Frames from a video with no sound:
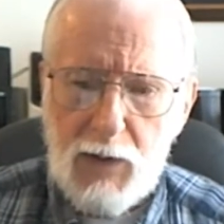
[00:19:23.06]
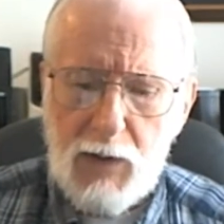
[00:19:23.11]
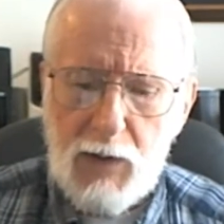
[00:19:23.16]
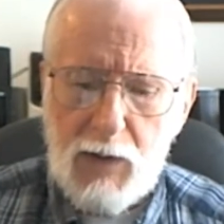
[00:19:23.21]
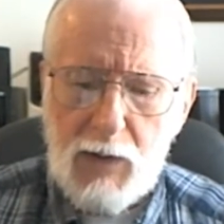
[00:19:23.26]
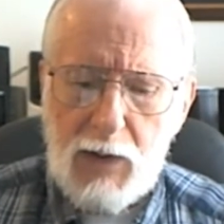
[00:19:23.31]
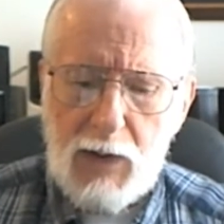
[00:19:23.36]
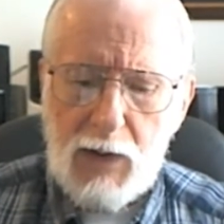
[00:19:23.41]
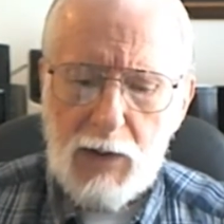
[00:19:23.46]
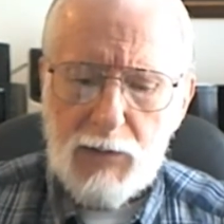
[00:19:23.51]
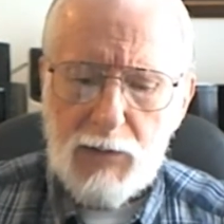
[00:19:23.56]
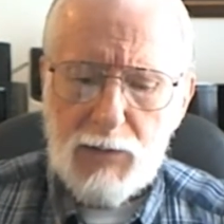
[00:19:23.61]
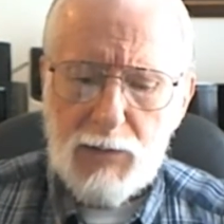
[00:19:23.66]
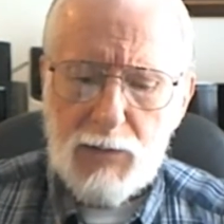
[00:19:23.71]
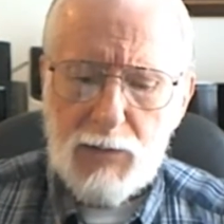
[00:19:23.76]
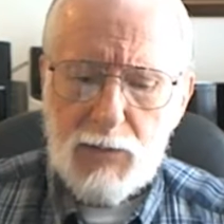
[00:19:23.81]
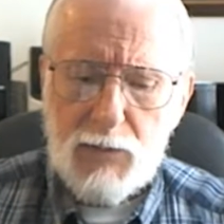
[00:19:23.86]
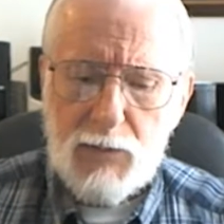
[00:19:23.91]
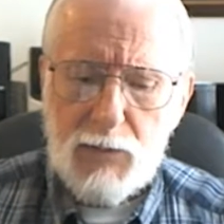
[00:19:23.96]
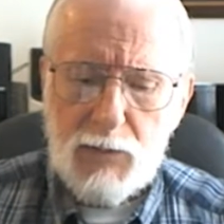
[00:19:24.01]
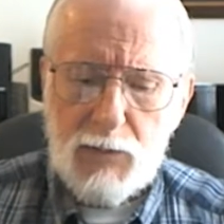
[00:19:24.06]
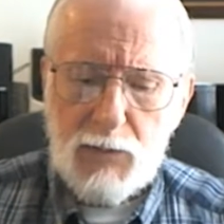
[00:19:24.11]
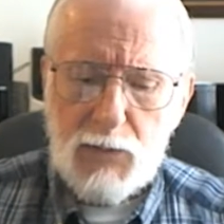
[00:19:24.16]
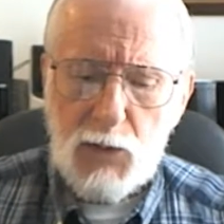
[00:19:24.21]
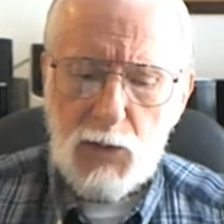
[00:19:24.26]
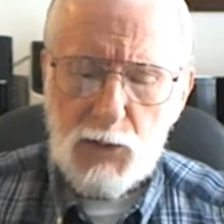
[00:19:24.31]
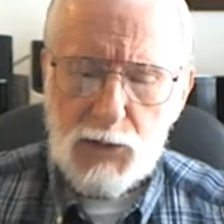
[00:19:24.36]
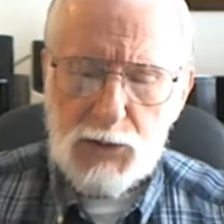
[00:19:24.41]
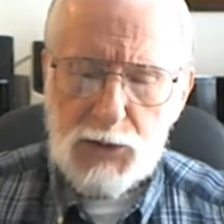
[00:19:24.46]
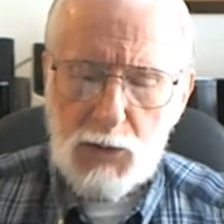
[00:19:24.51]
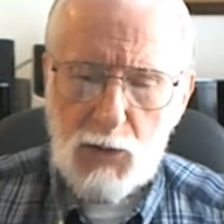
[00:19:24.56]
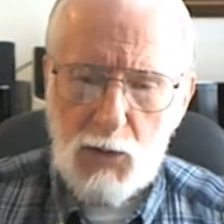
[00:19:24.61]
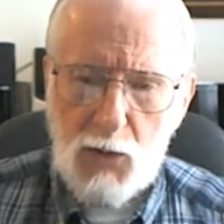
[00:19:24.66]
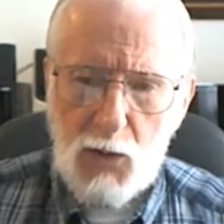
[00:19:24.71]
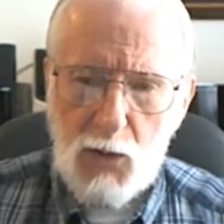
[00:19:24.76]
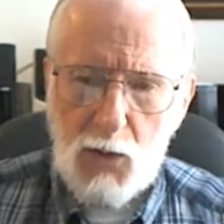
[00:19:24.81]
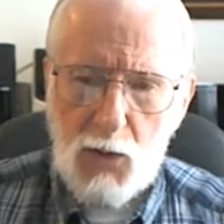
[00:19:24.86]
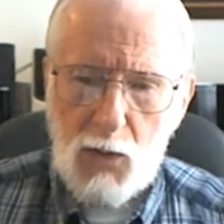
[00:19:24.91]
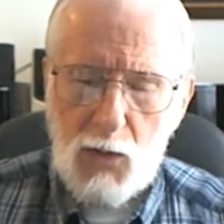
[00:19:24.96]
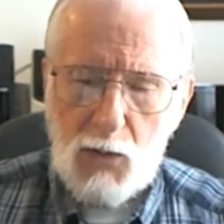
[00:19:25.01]
And those are
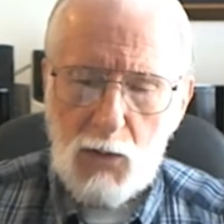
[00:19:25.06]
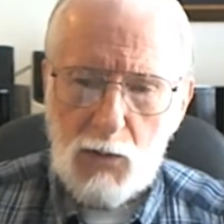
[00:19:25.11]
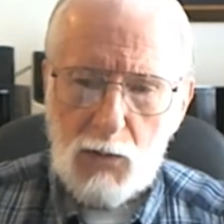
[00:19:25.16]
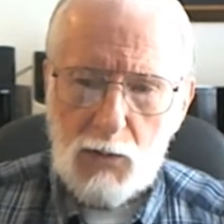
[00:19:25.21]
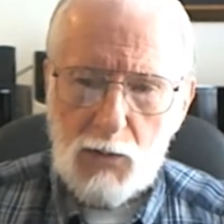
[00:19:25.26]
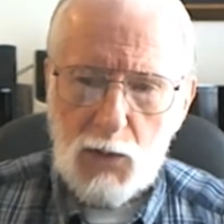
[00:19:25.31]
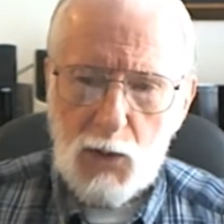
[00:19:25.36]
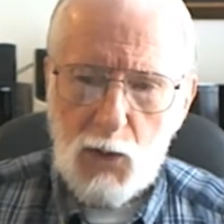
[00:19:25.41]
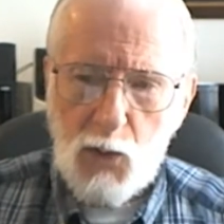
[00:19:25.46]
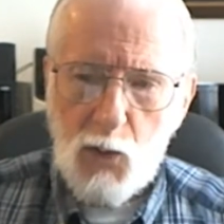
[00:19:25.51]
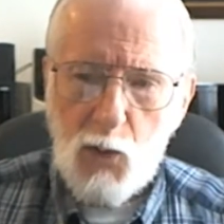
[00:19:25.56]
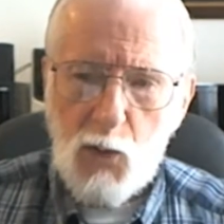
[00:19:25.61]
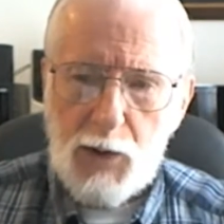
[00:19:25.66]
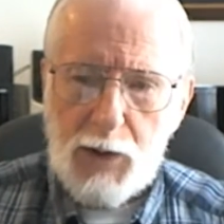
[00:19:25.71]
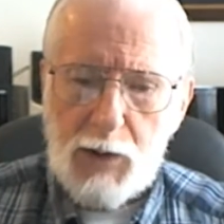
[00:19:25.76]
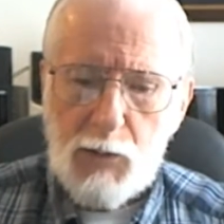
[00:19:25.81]
all goy.